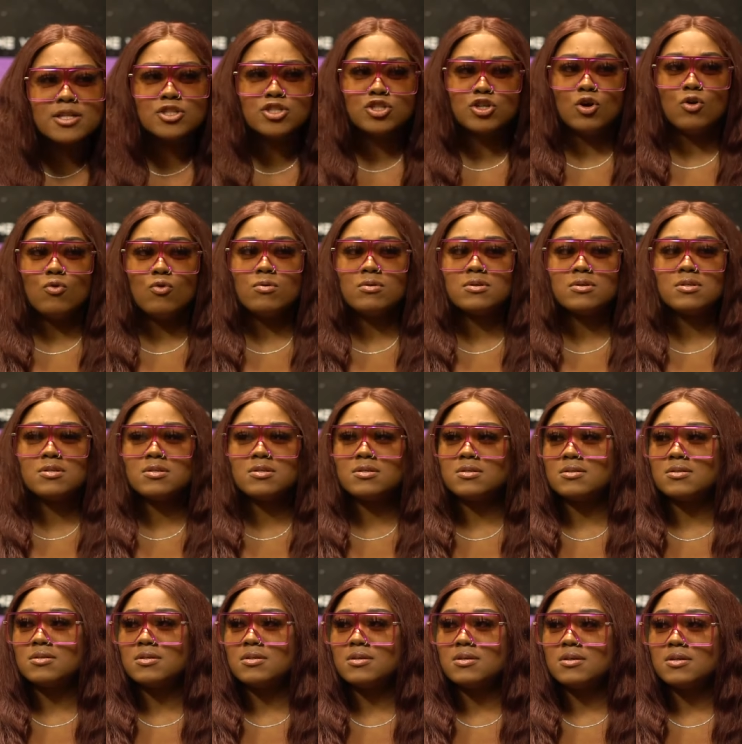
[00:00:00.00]
jokes?
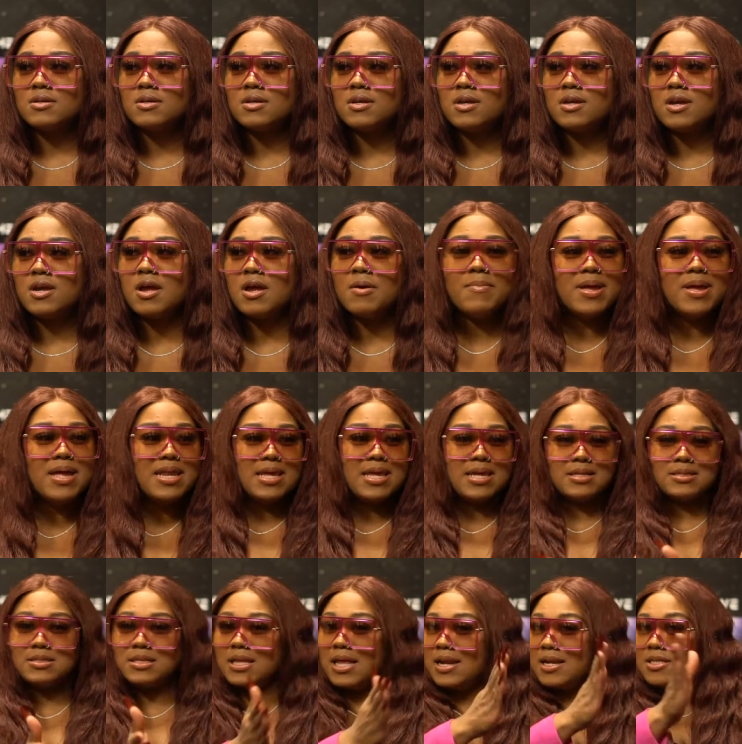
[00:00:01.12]
I don't think
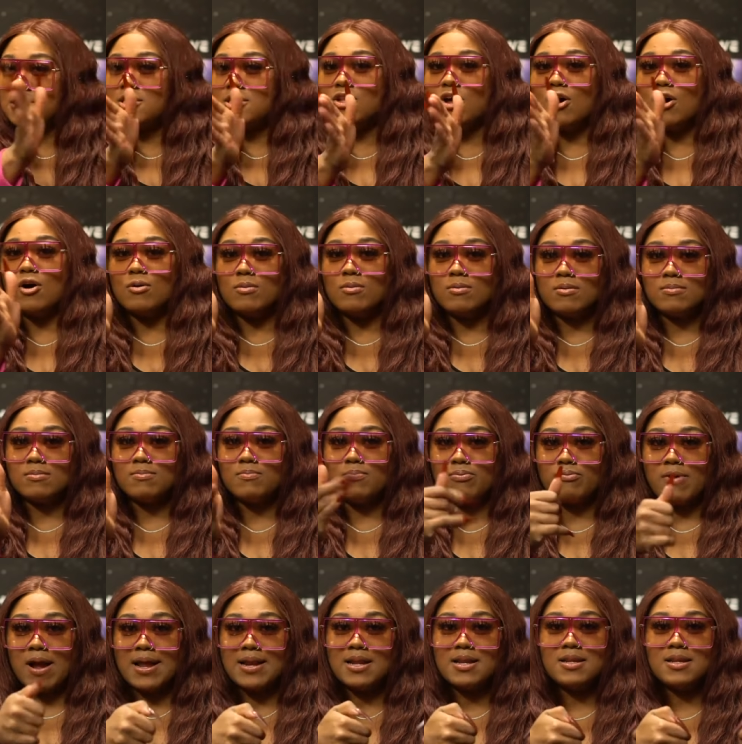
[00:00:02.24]
comedians. Let us know.
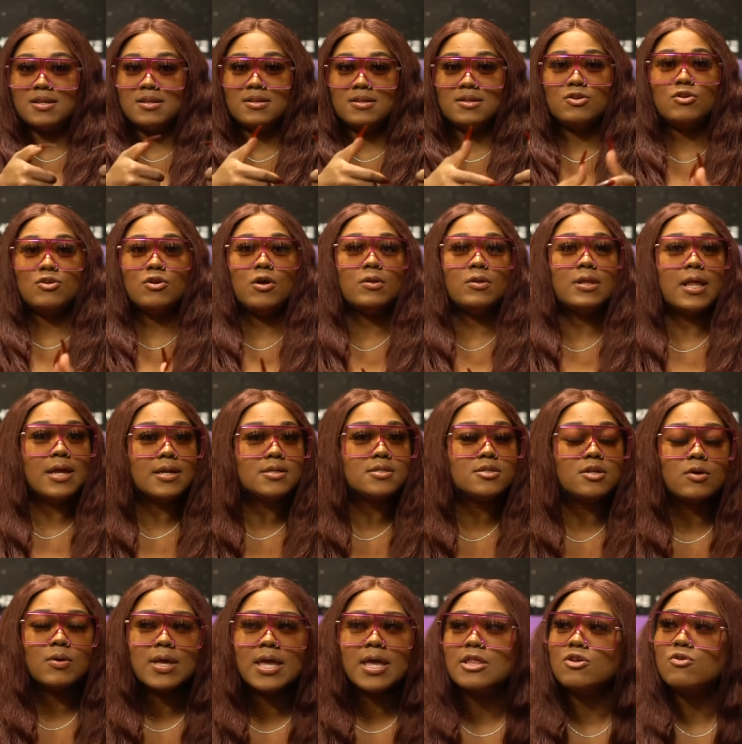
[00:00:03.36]
Write in, you know, let us
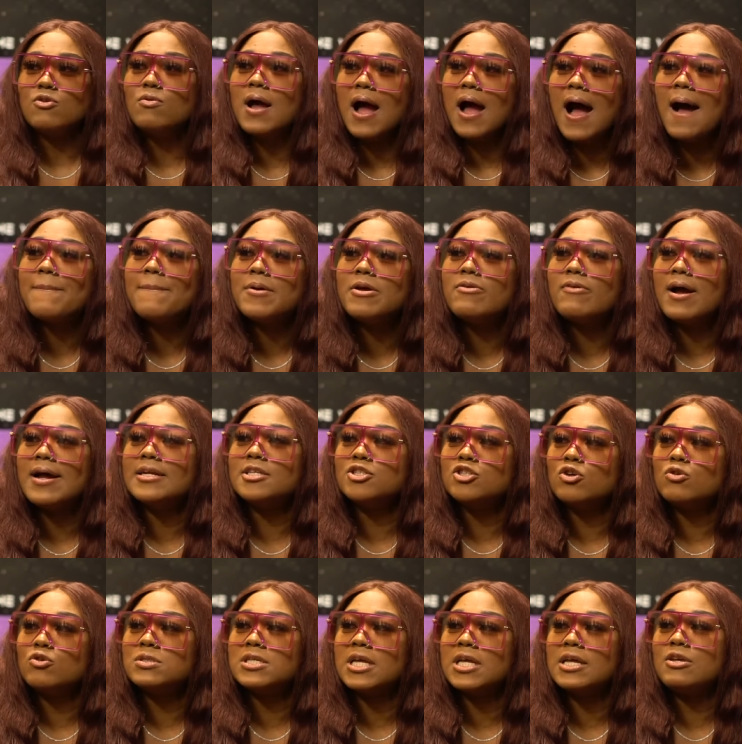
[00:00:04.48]
know. Can you copyright
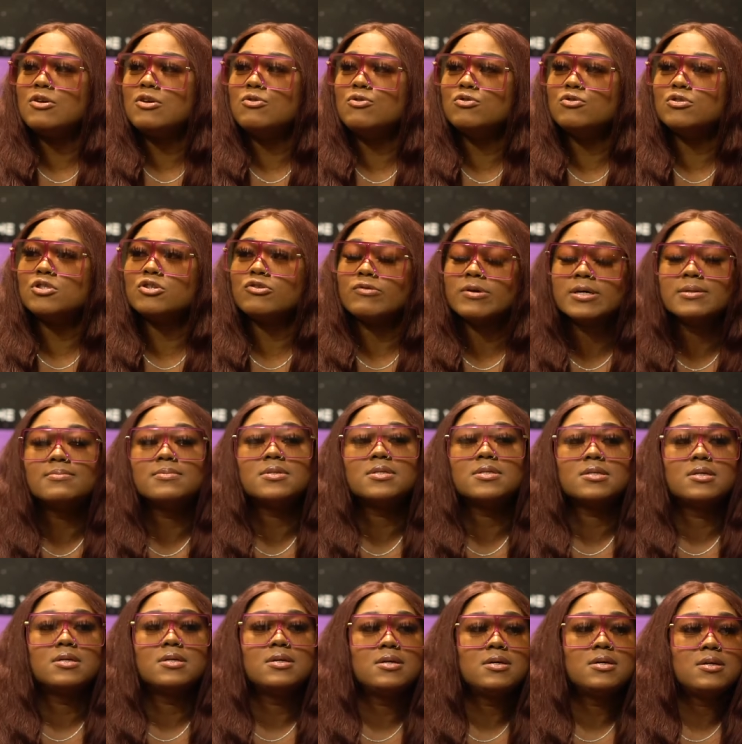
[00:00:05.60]
jokes like you do scripts?
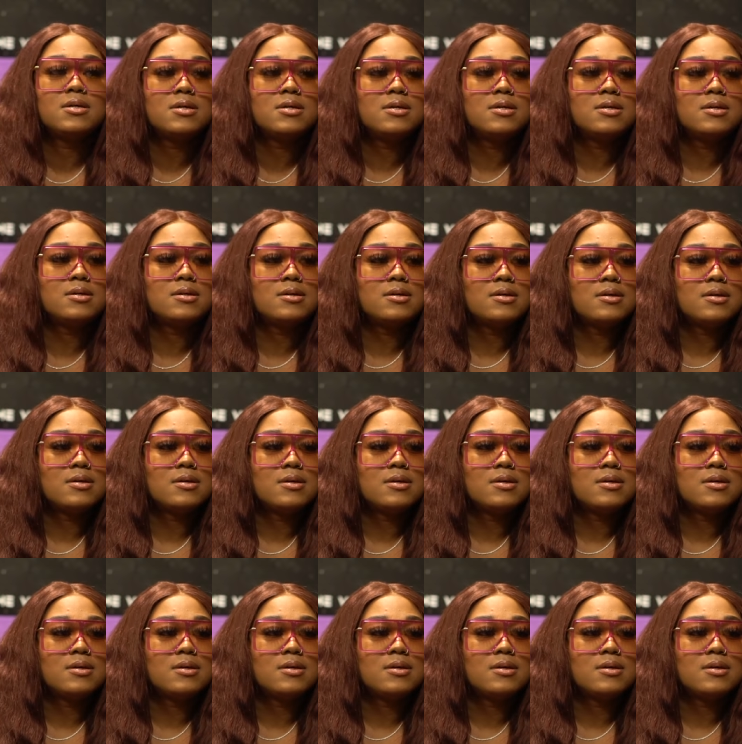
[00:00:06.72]
But it's